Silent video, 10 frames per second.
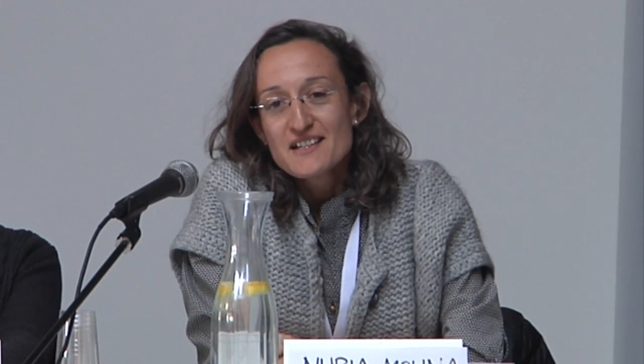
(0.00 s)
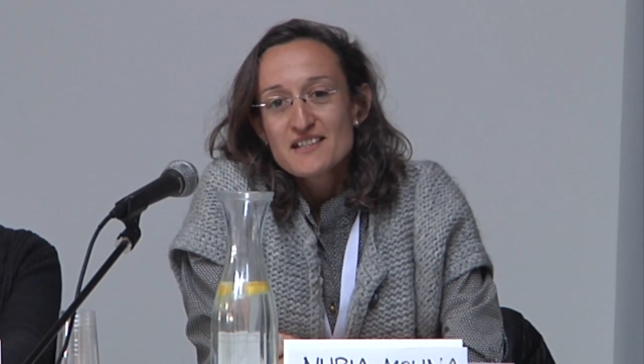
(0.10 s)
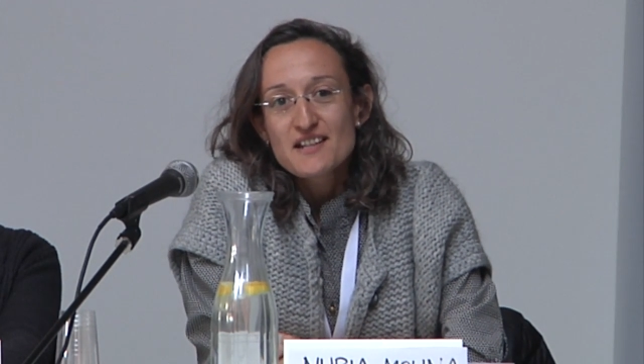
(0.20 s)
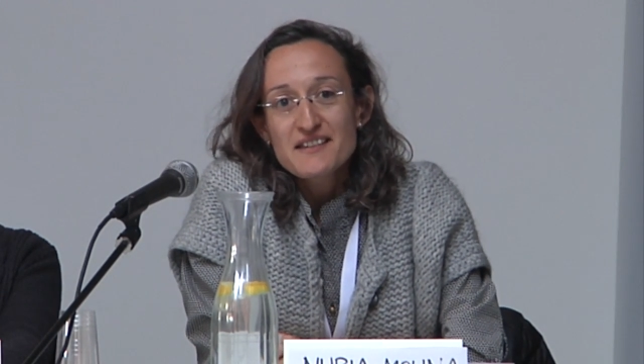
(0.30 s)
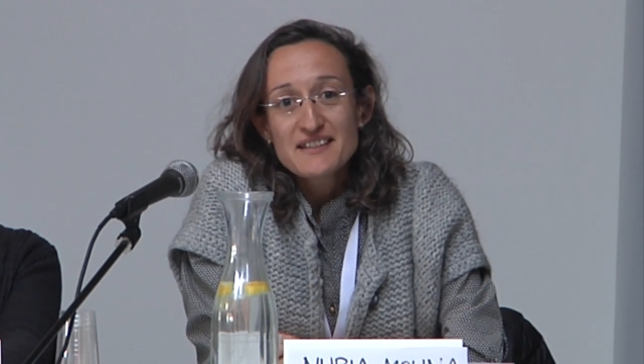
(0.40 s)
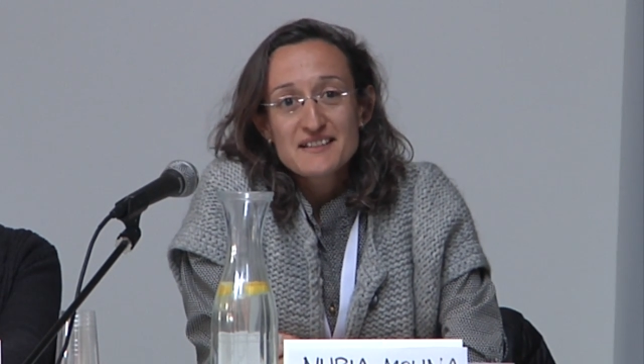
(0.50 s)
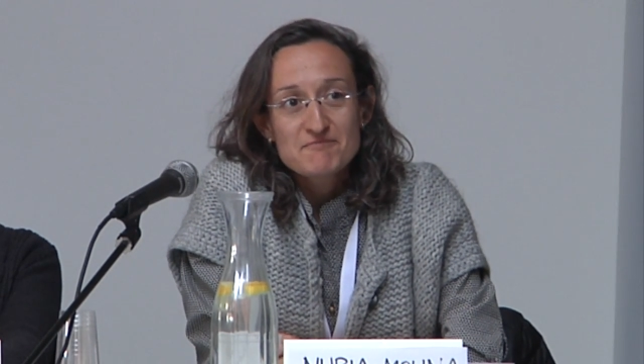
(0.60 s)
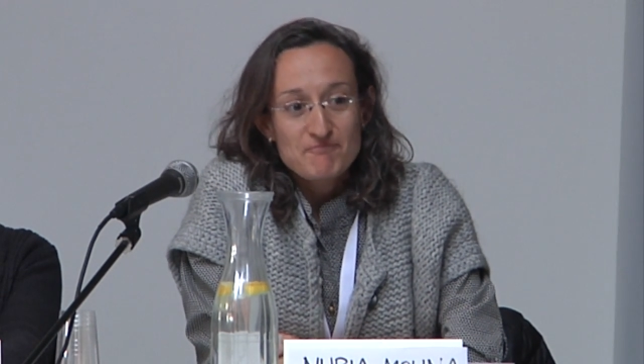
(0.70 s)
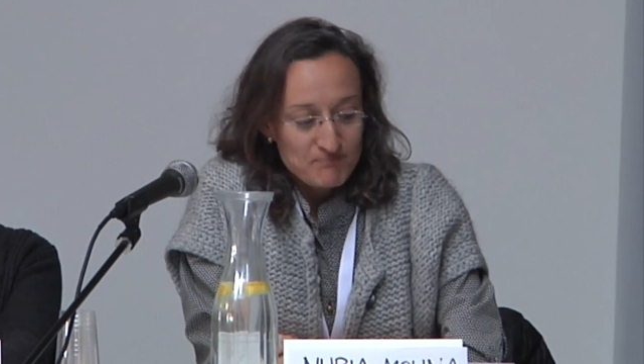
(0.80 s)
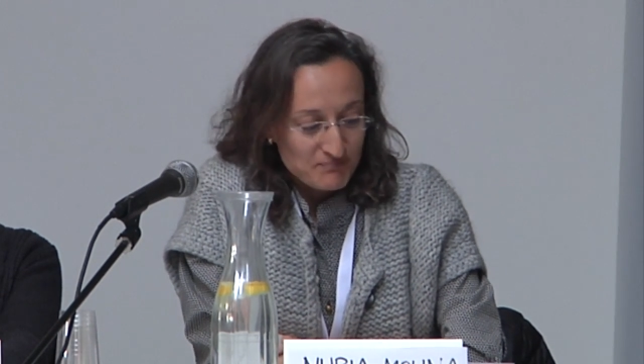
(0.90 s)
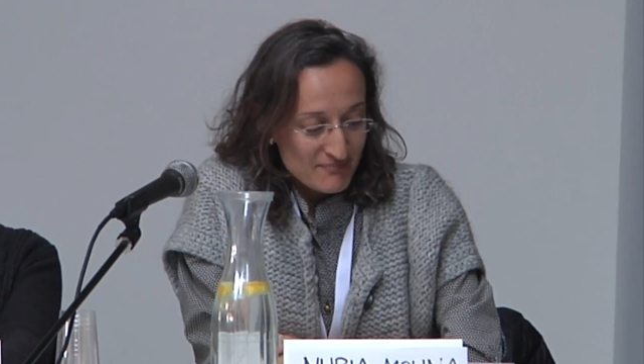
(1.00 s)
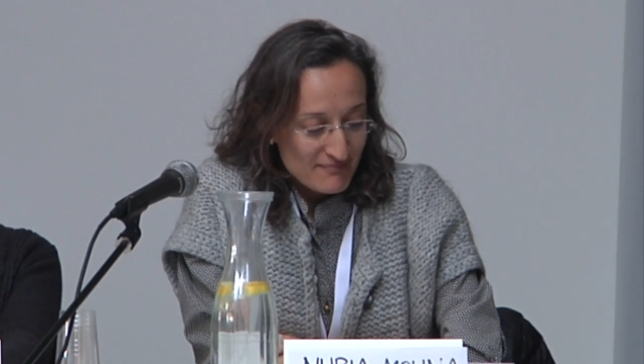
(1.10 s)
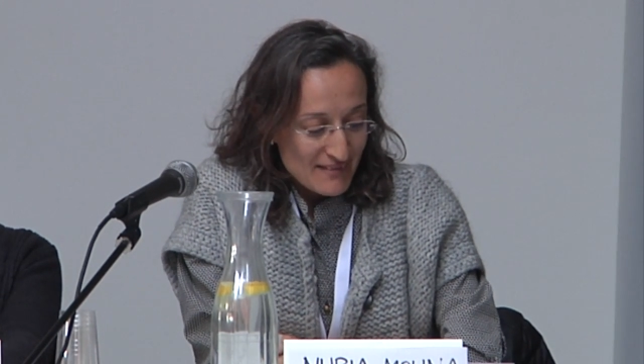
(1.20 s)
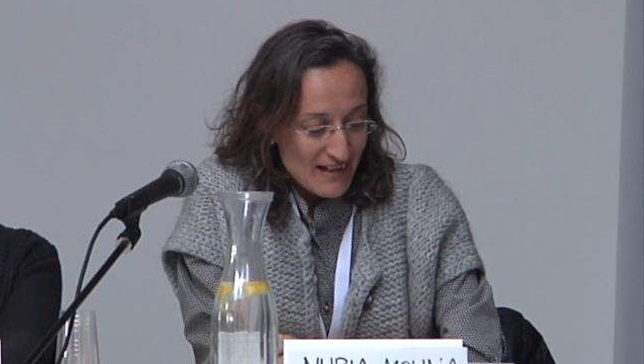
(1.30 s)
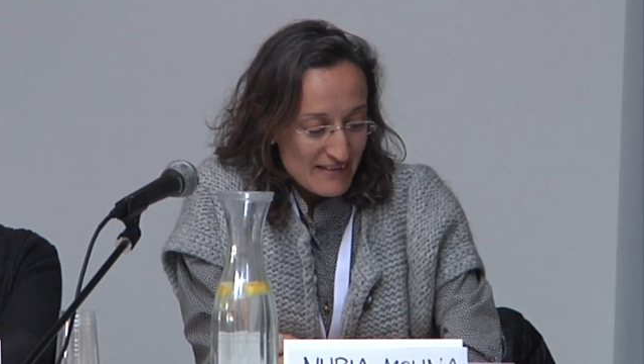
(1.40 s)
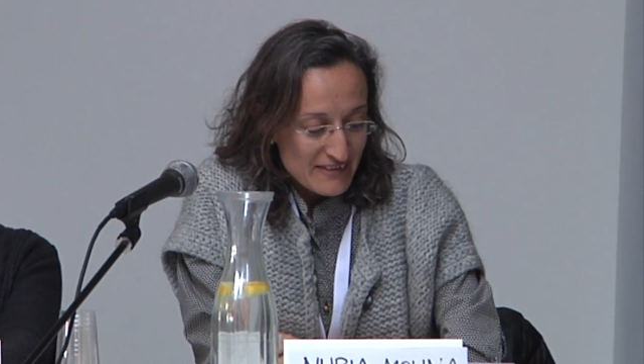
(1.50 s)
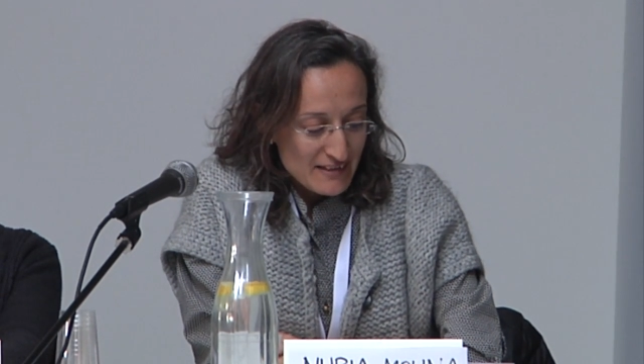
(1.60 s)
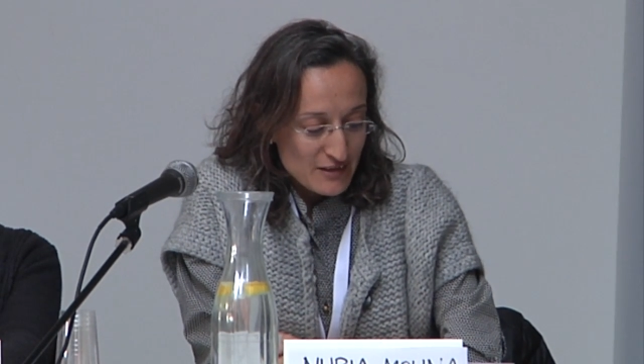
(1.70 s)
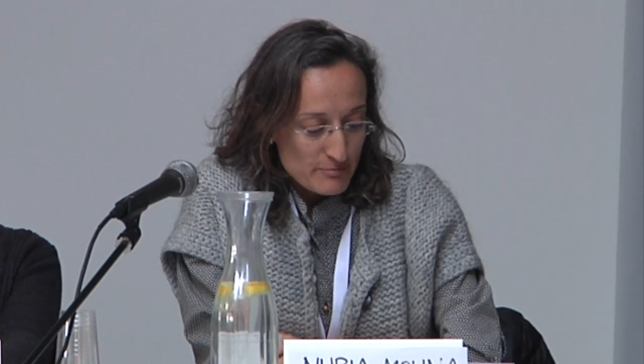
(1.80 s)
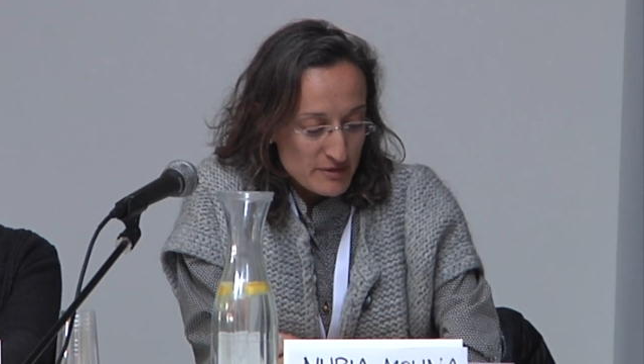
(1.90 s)
So I think
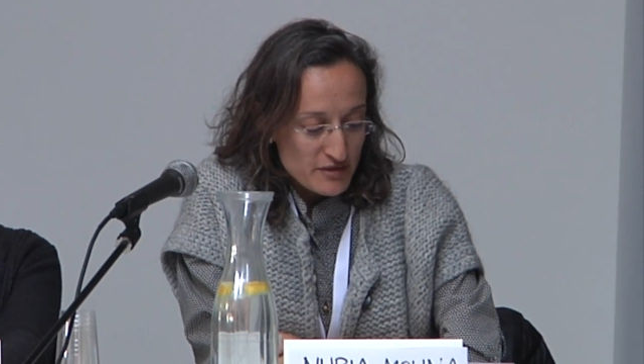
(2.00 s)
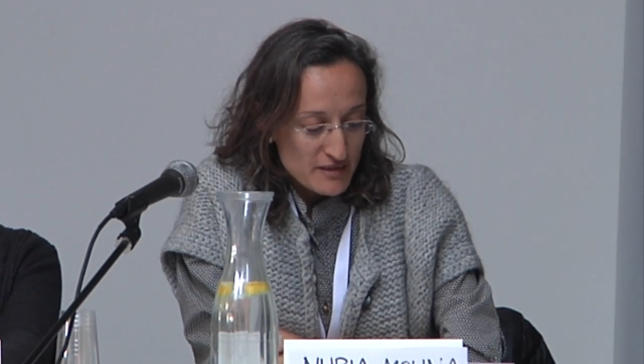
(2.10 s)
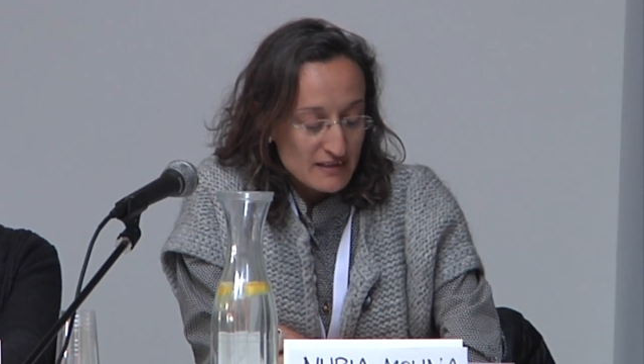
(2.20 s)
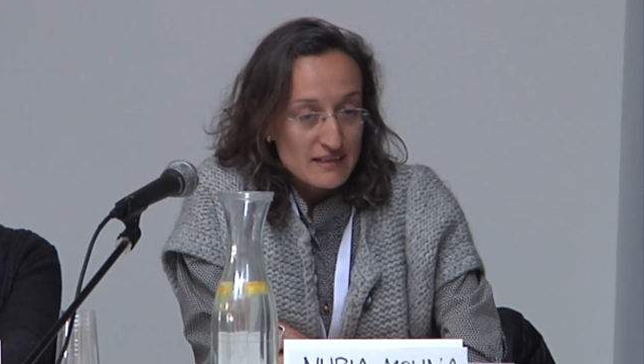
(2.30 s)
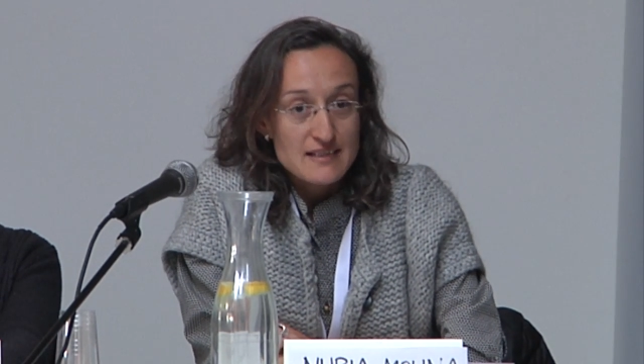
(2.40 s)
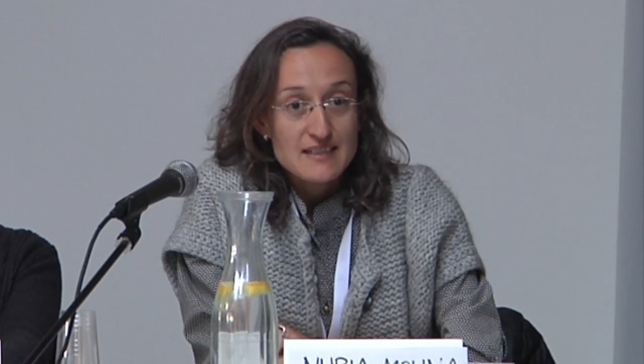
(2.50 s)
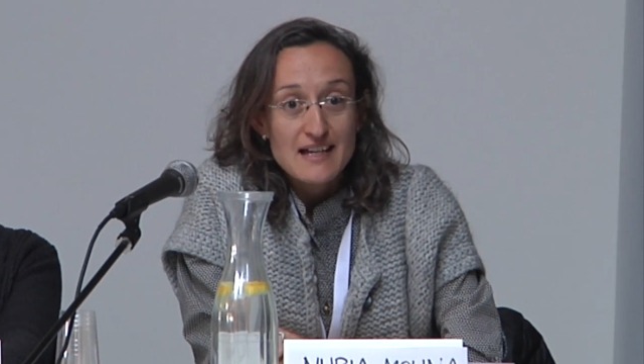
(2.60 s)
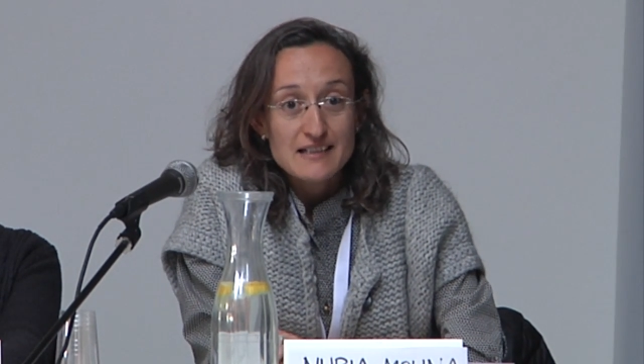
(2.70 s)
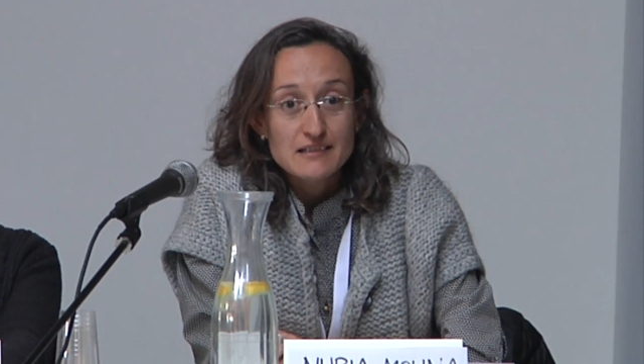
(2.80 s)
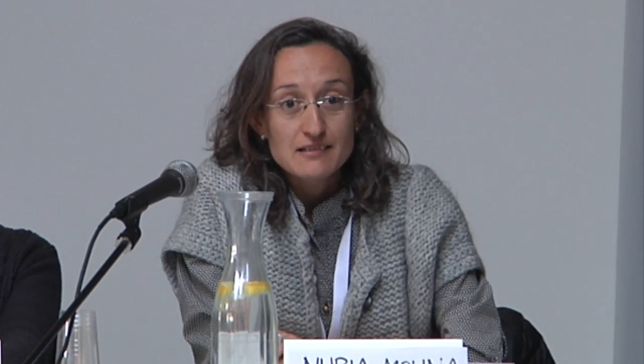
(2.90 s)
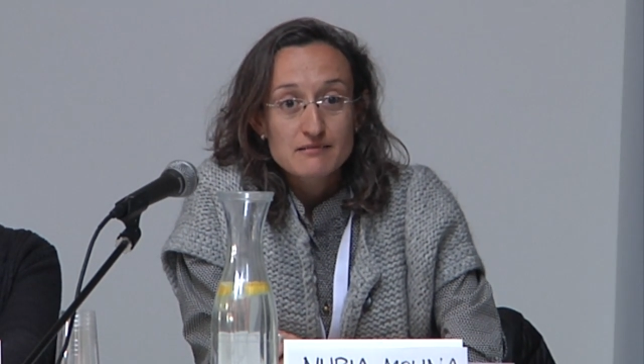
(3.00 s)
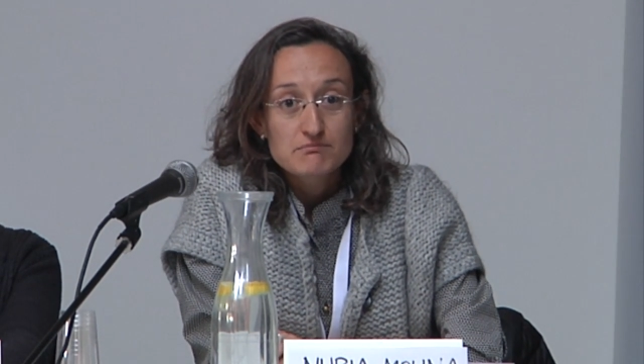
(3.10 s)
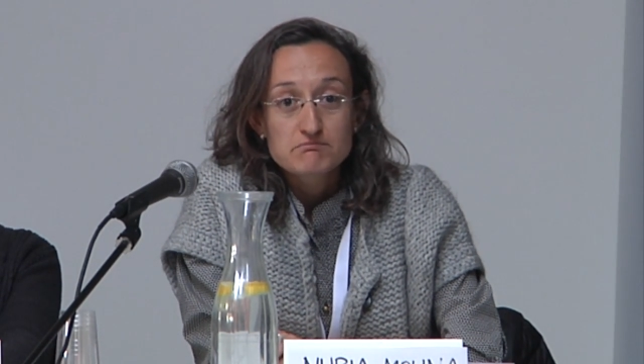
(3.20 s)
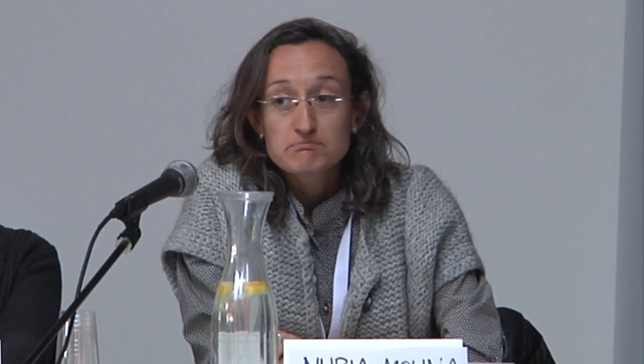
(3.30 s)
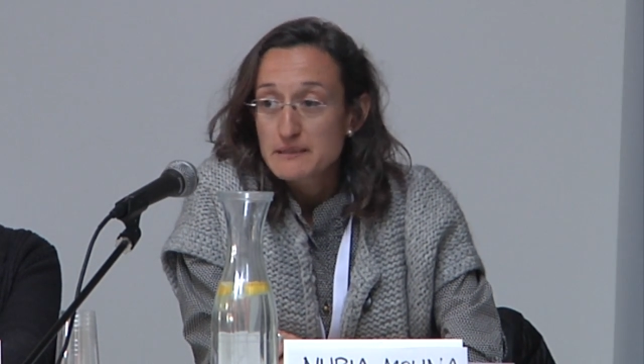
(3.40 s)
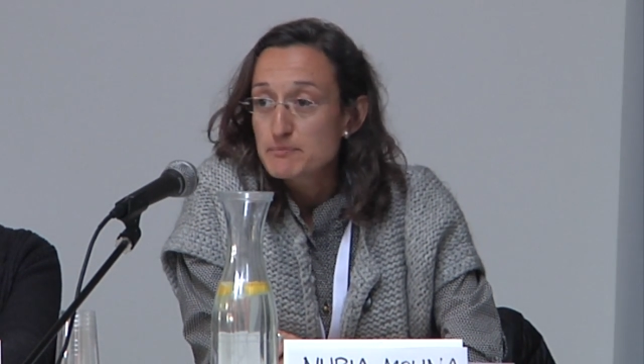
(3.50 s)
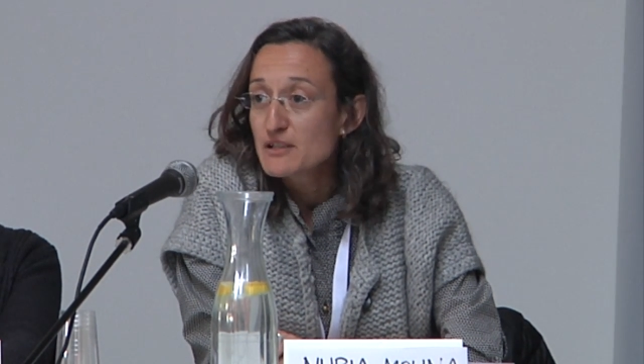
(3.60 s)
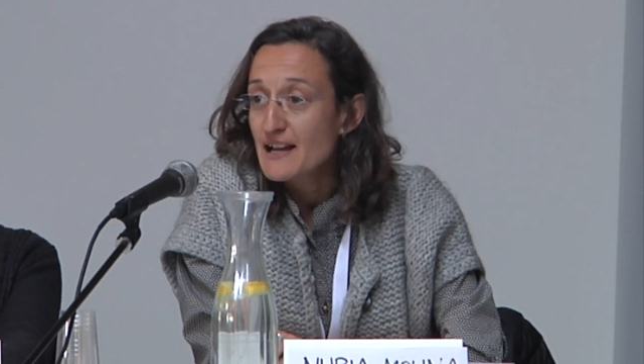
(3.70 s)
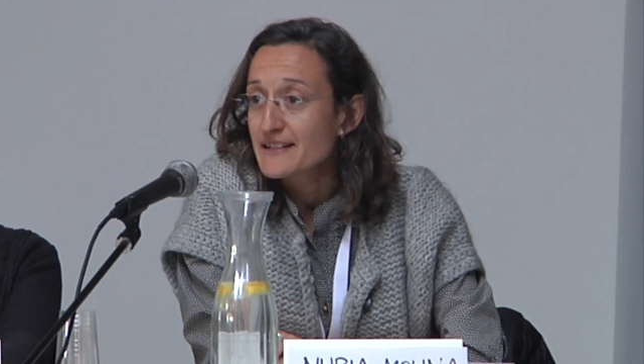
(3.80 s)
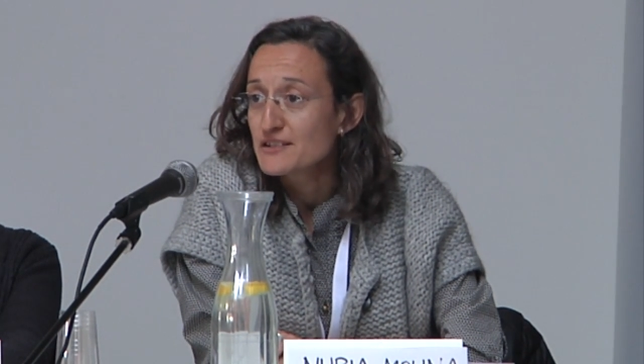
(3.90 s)
the opportunity is that people
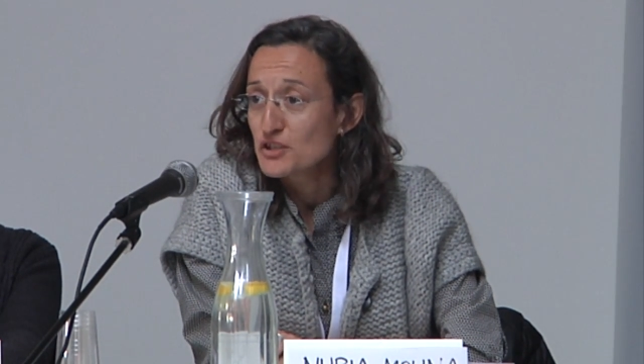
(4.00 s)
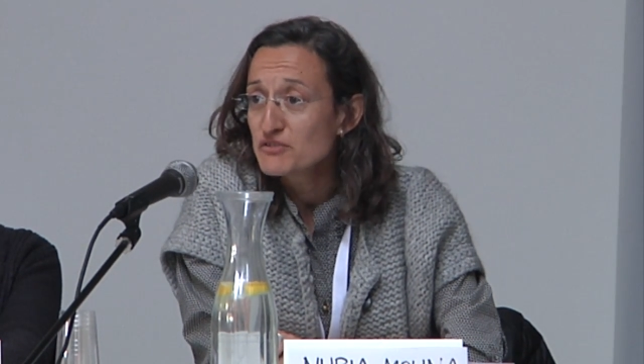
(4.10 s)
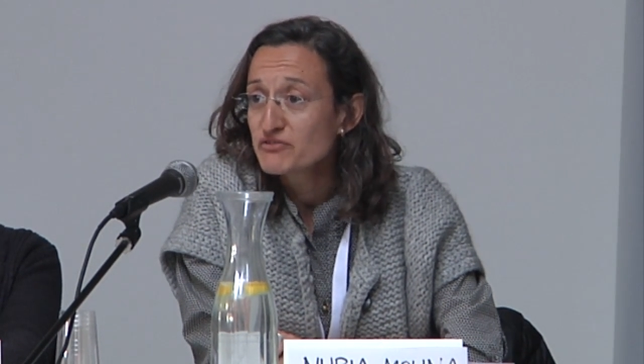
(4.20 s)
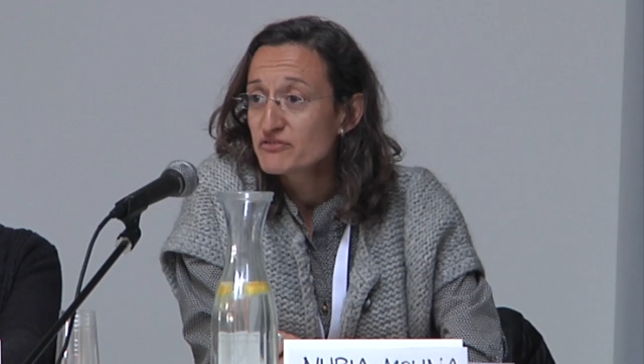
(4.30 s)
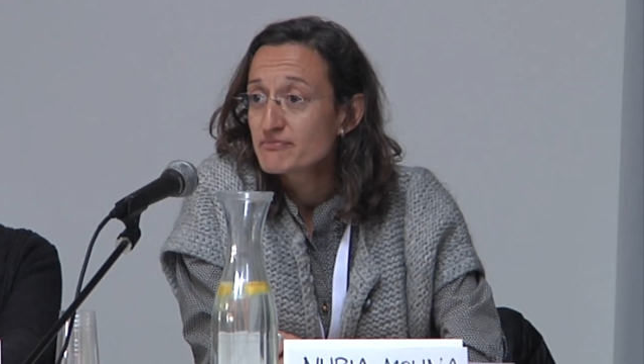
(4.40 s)
had enough.